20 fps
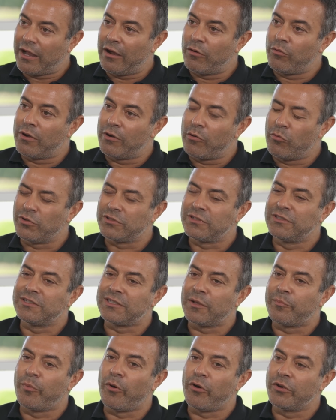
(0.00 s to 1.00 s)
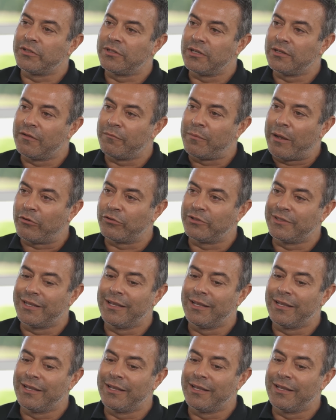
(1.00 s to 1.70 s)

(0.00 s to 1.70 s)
I was disappointed about